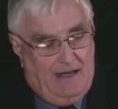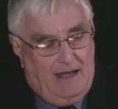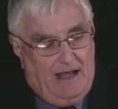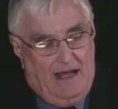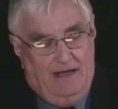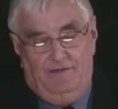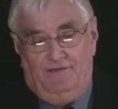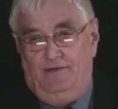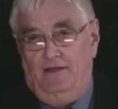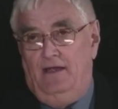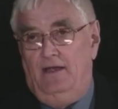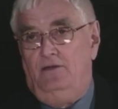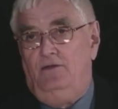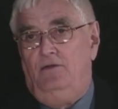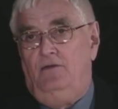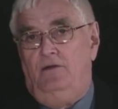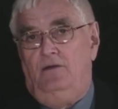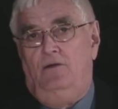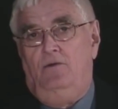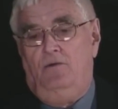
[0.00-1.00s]
I said,
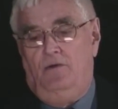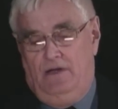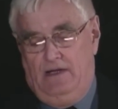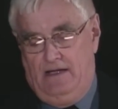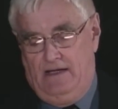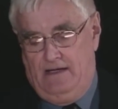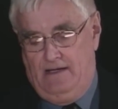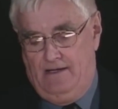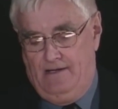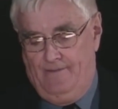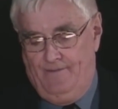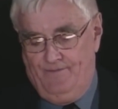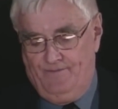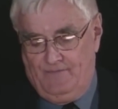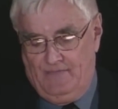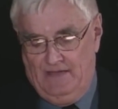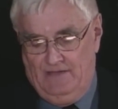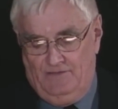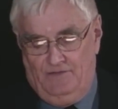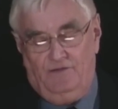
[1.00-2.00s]
you know,
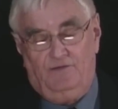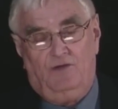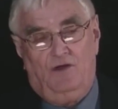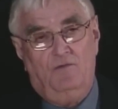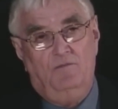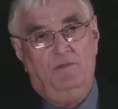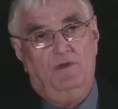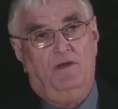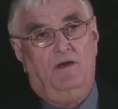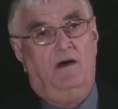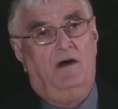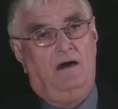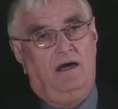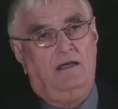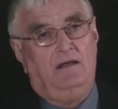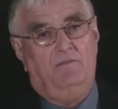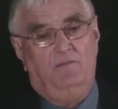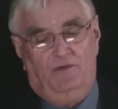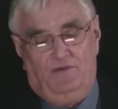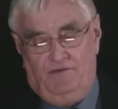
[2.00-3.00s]
this is so
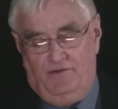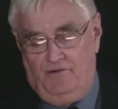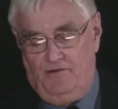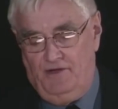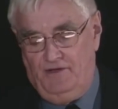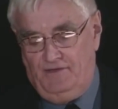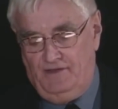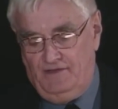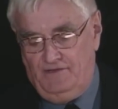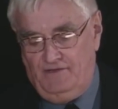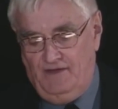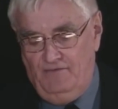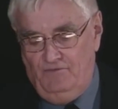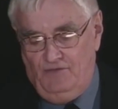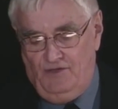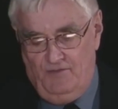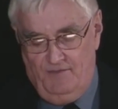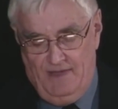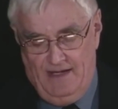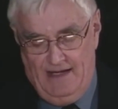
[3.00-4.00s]
odd and mysterious. It
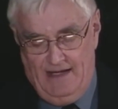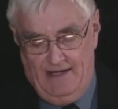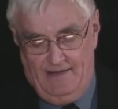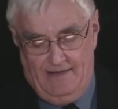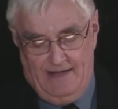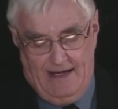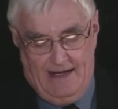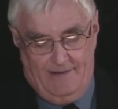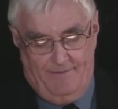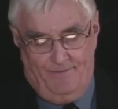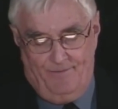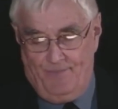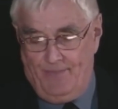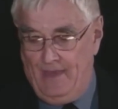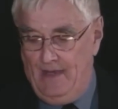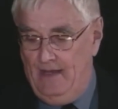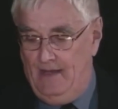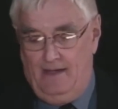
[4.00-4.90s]
seems to me that